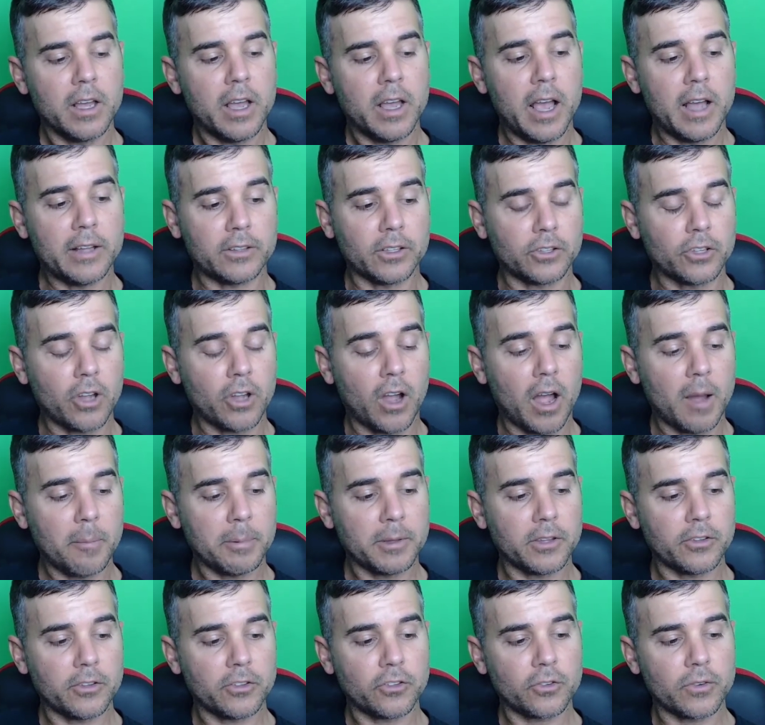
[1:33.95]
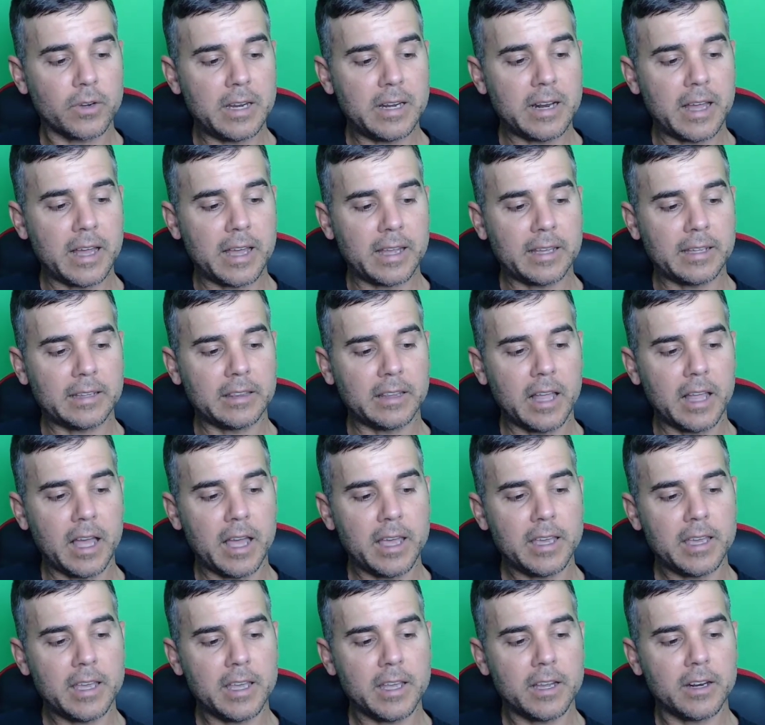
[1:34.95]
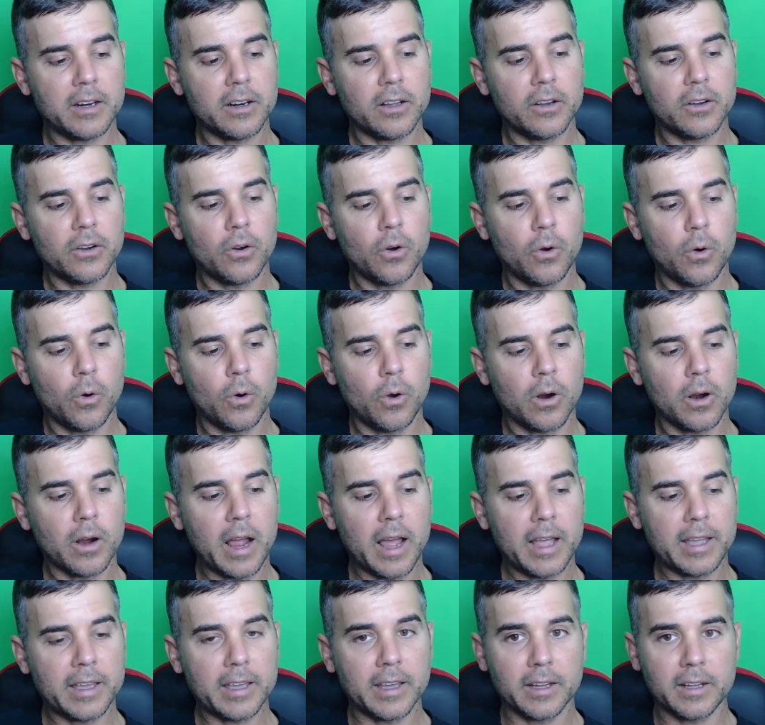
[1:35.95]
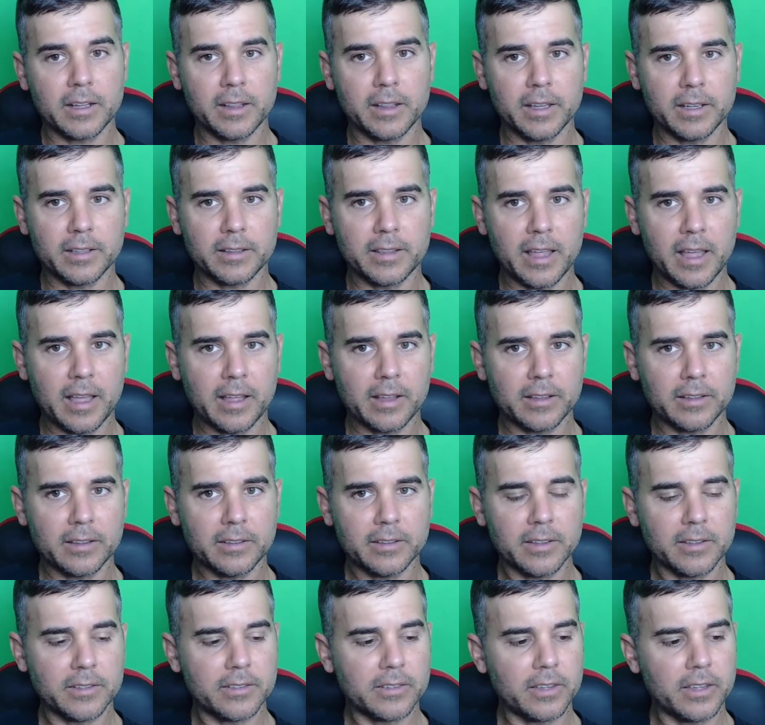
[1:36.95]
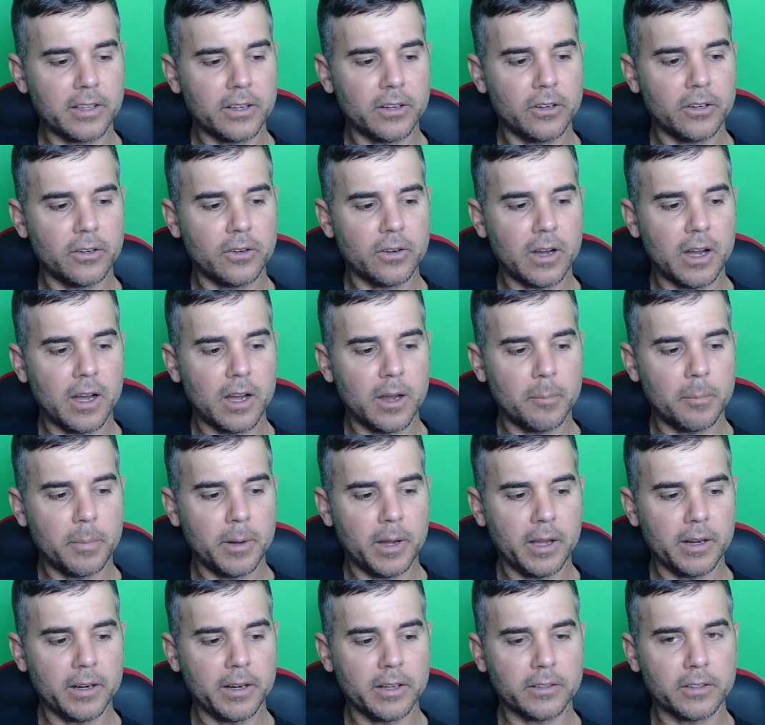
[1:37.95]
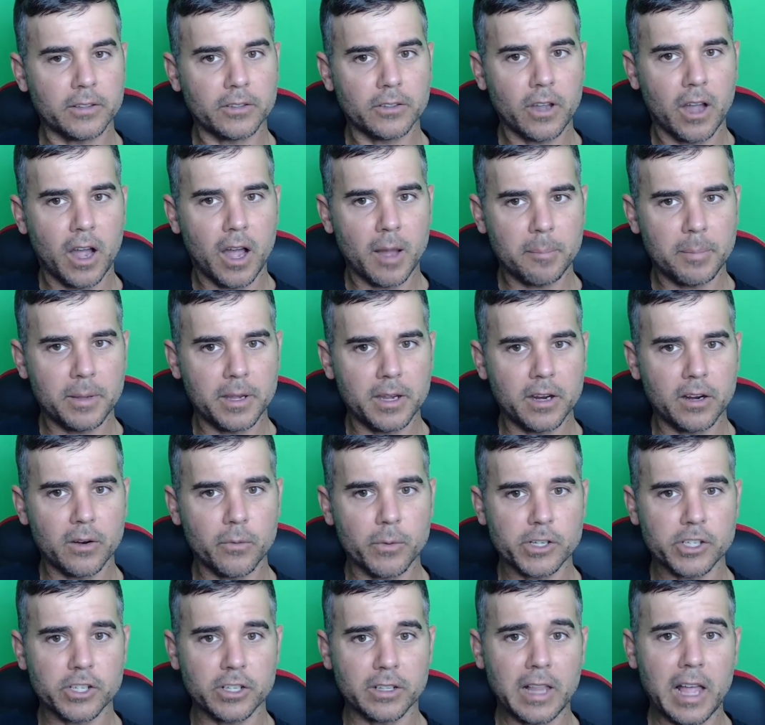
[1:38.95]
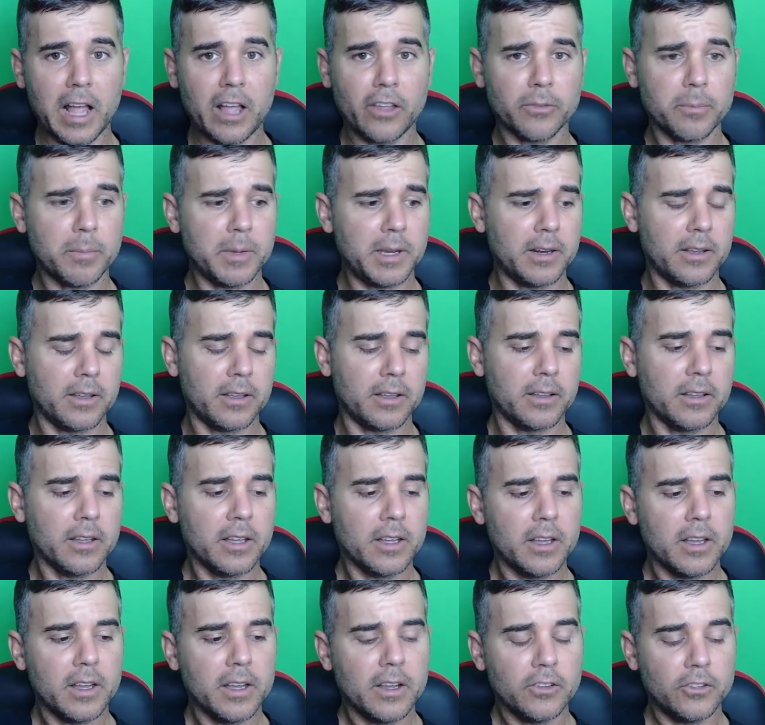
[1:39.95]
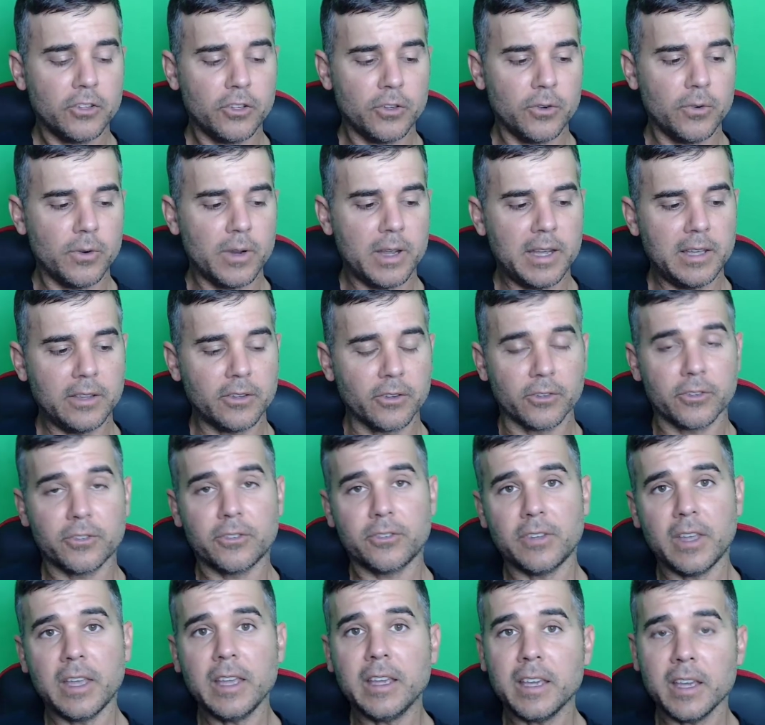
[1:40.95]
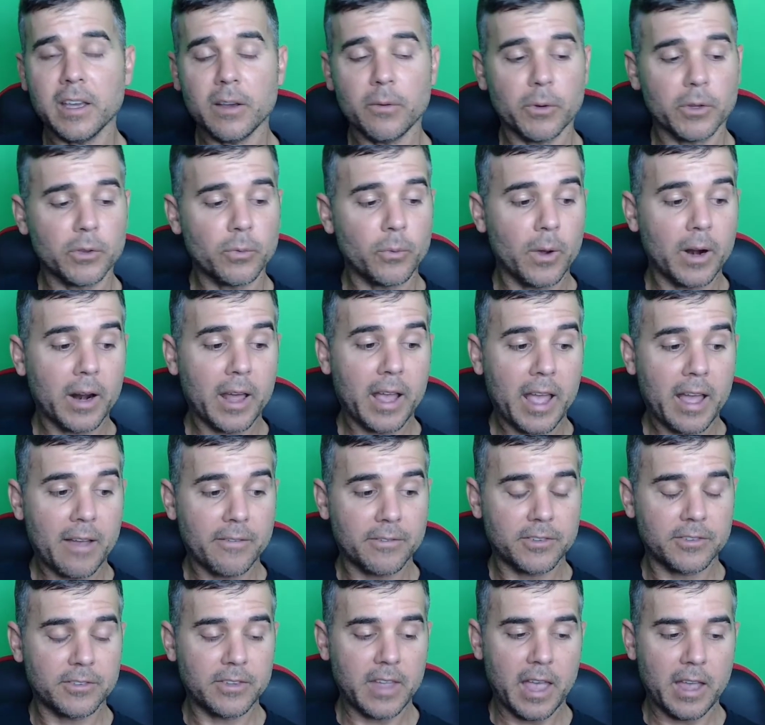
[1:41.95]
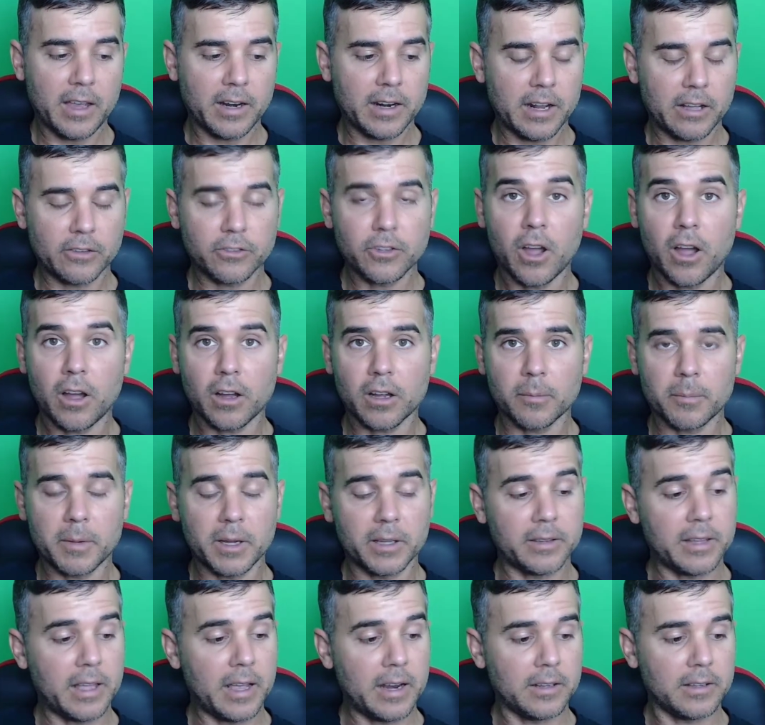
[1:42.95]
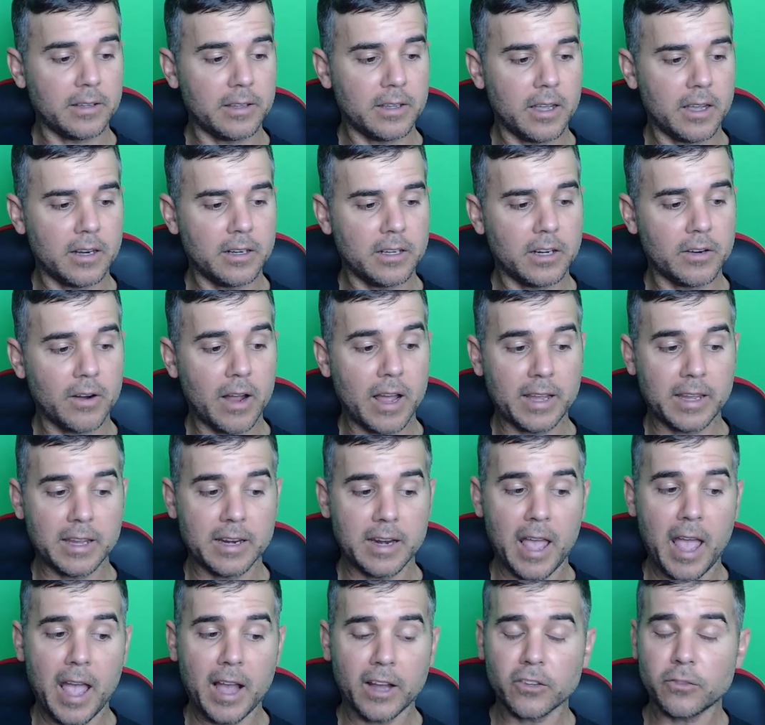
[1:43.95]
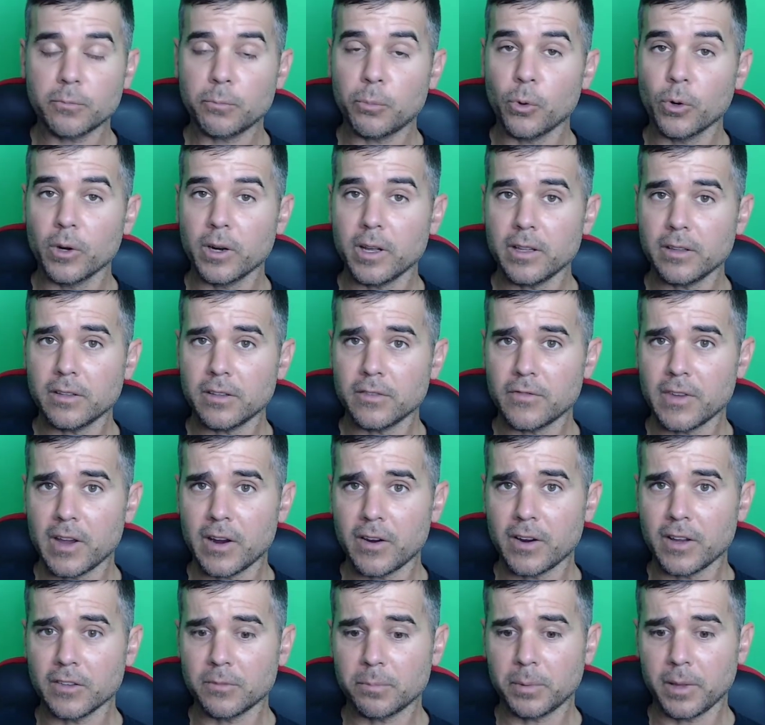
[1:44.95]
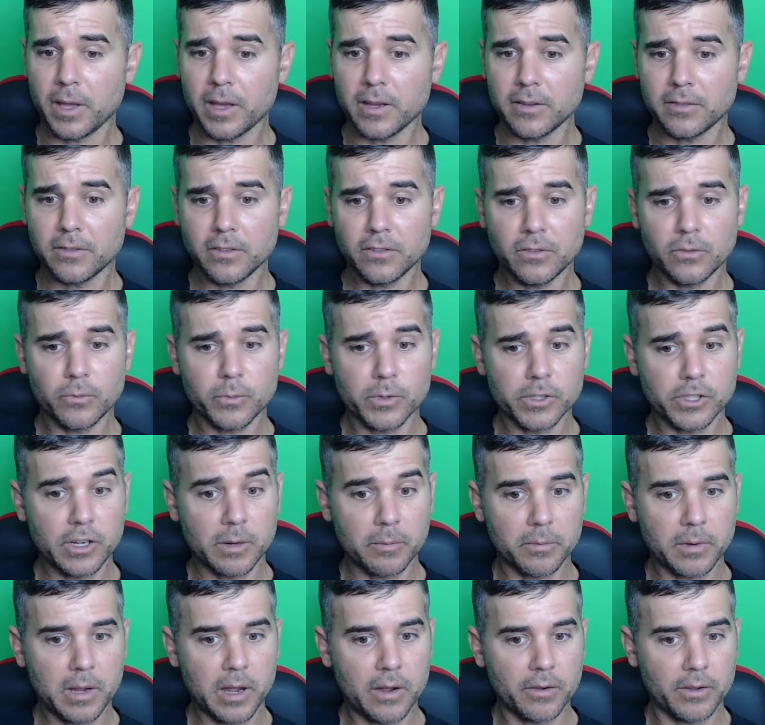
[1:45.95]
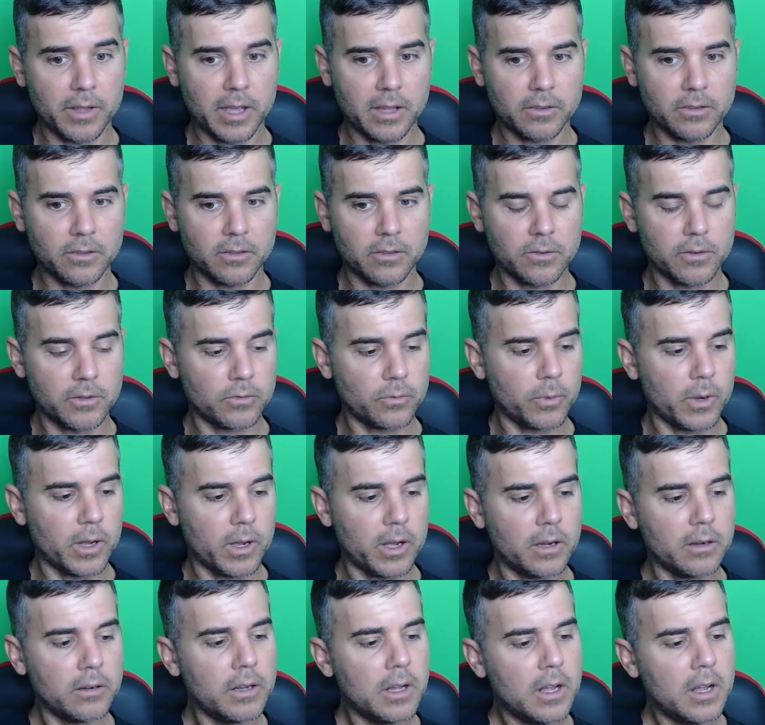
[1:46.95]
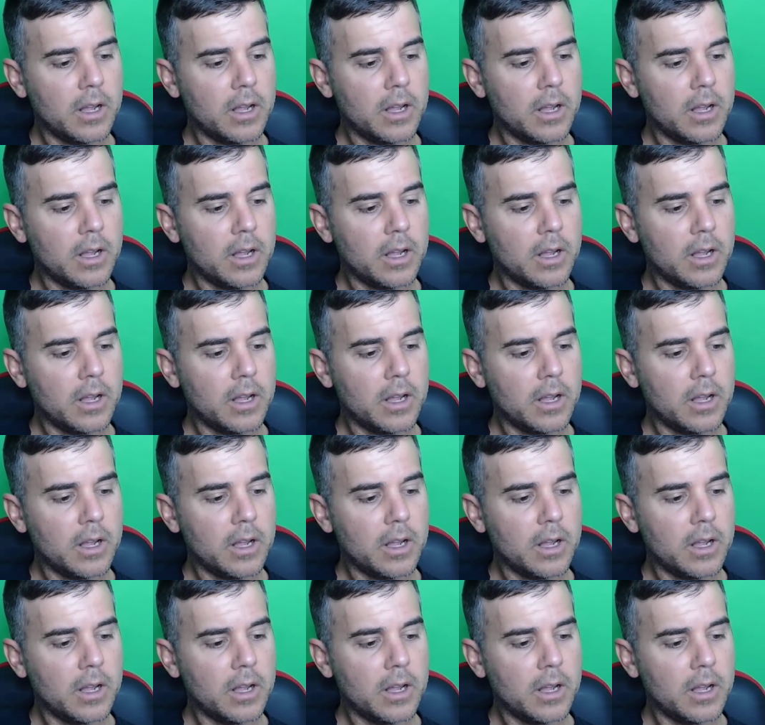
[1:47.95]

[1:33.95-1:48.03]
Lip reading: At the top of the screen, I can like it, or I can click this little button at the top here, which allows me to either sync it with what I have set, and I'll talk about that at the end here. I can export it to various places, which I'll get to as well.